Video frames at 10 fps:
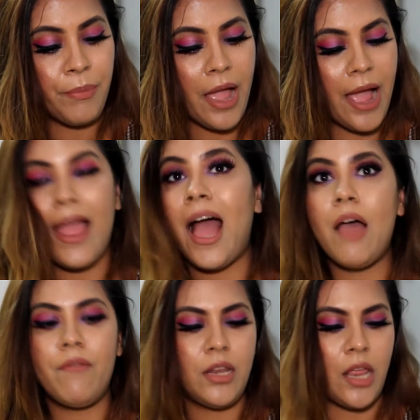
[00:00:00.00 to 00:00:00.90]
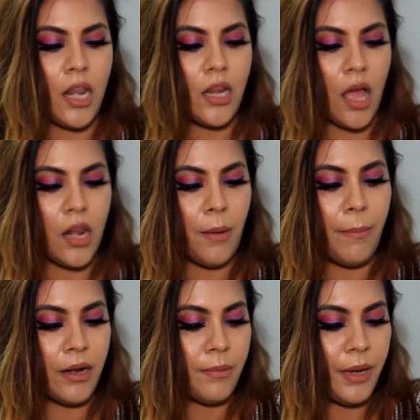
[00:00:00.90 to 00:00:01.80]
I have it in color
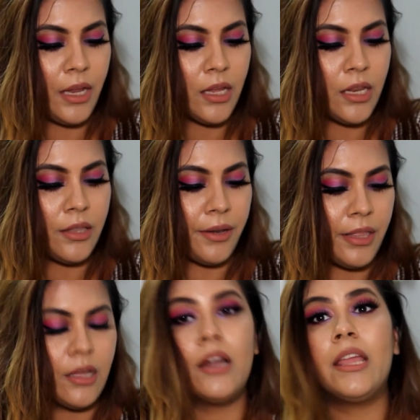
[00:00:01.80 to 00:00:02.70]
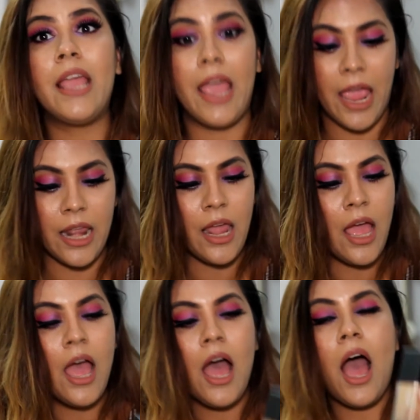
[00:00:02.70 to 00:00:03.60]
Butter Pecan 330N.
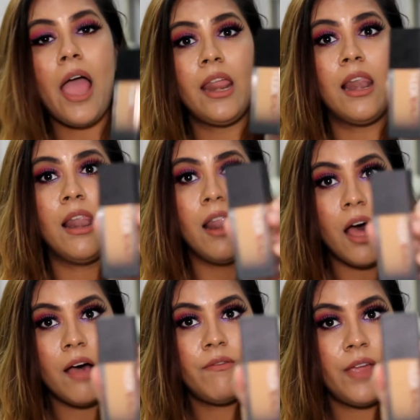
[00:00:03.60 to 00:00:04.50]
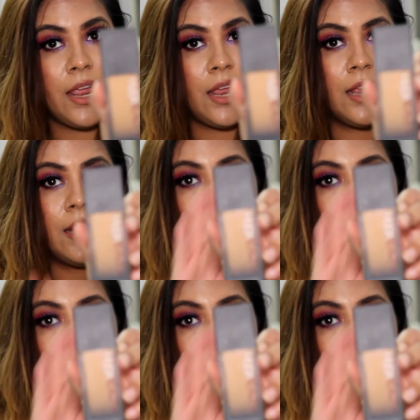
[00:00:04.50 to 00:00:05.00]
I love it.